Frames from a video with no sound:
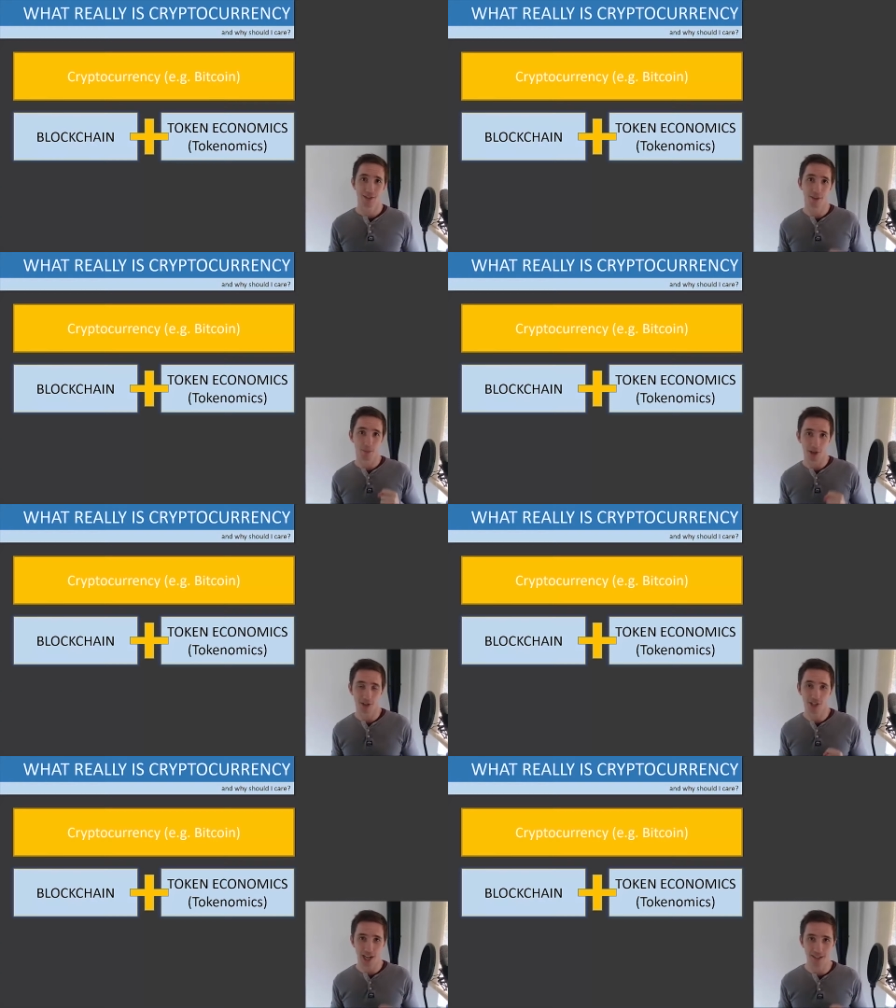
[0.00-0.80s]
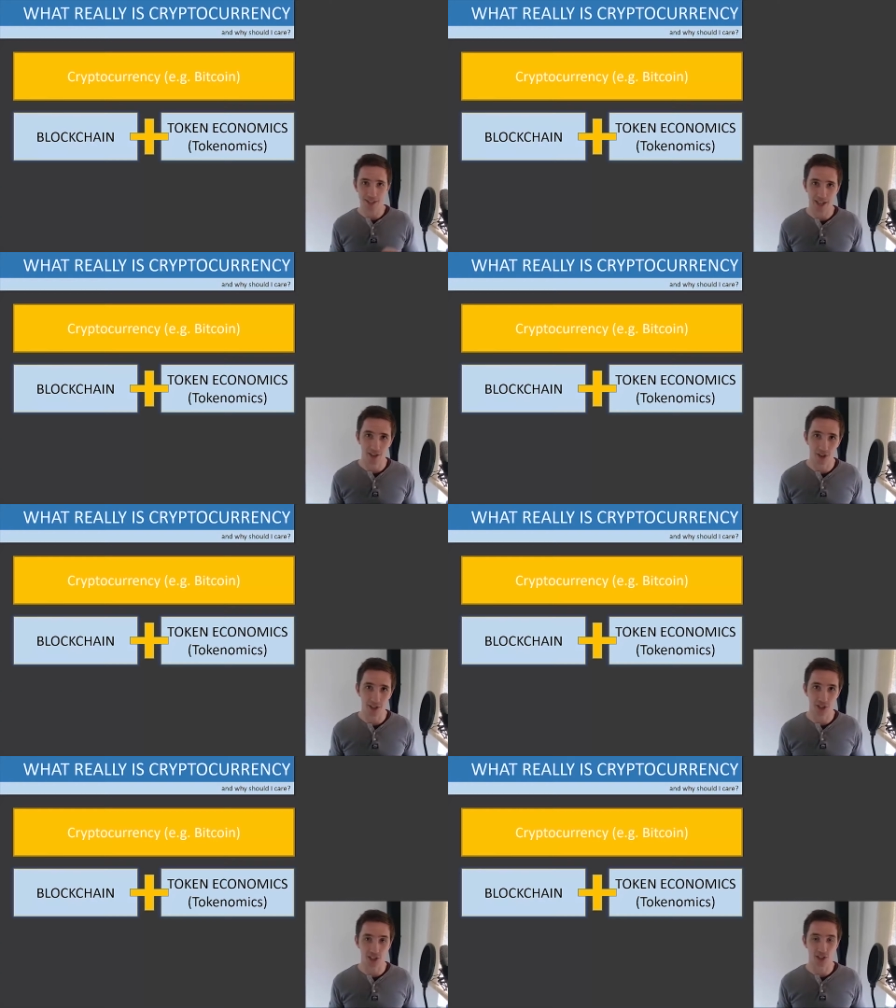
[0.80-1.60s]
the blockchain
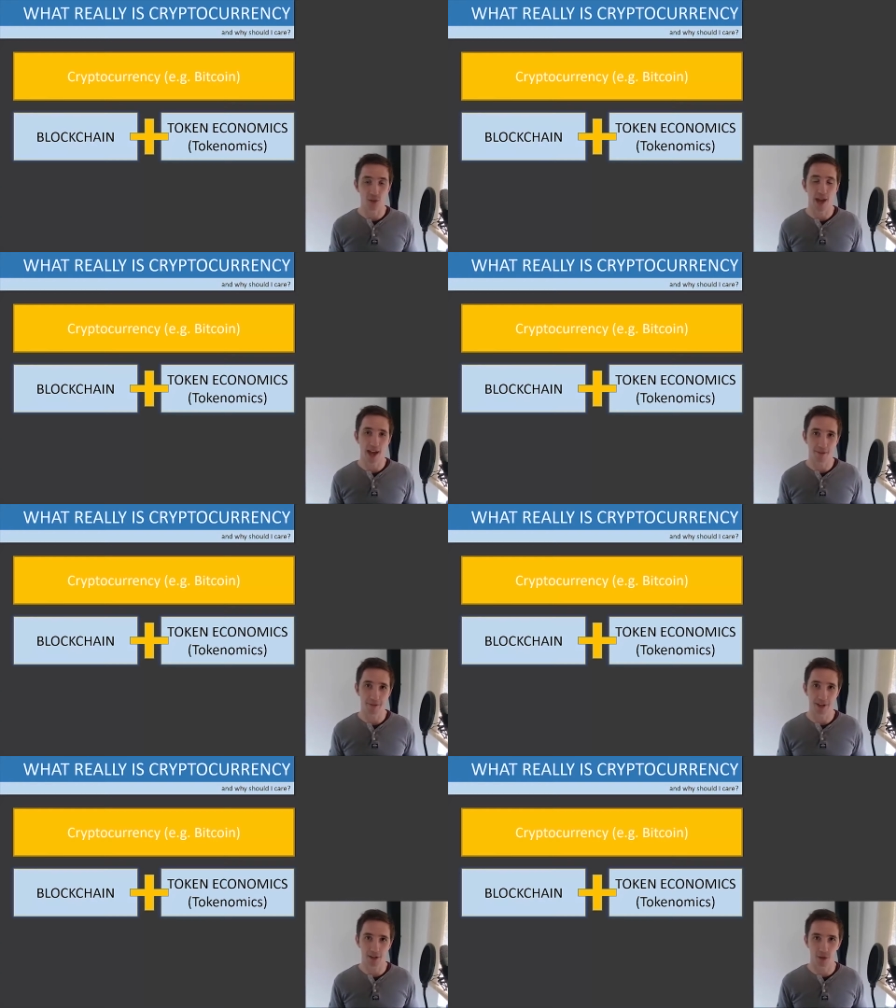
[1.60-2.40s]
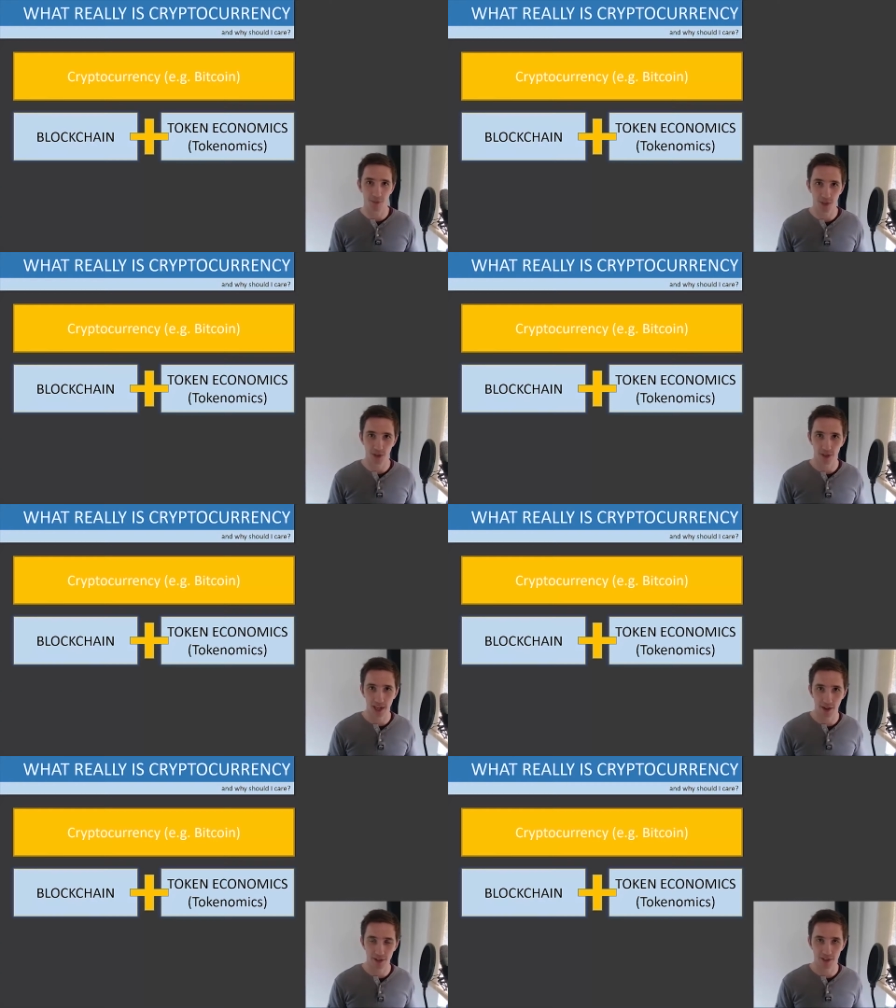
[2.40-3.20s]
technology, you have a
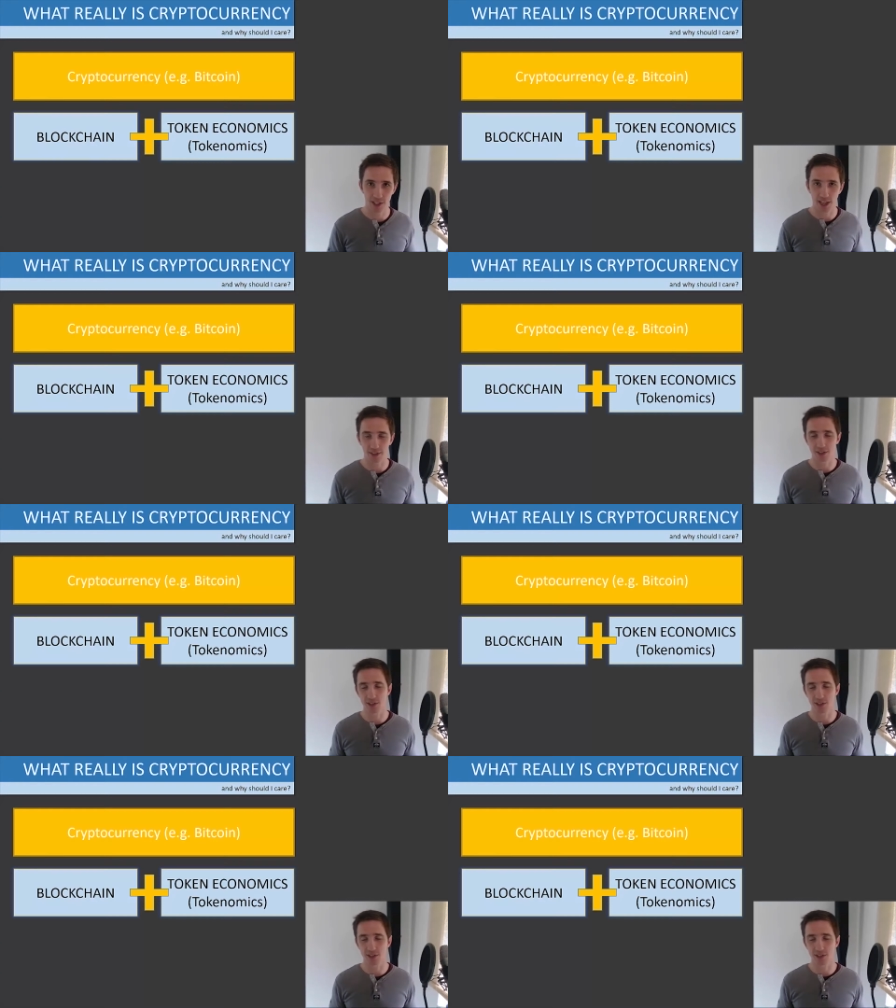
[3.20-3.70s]
cryptocurrency. And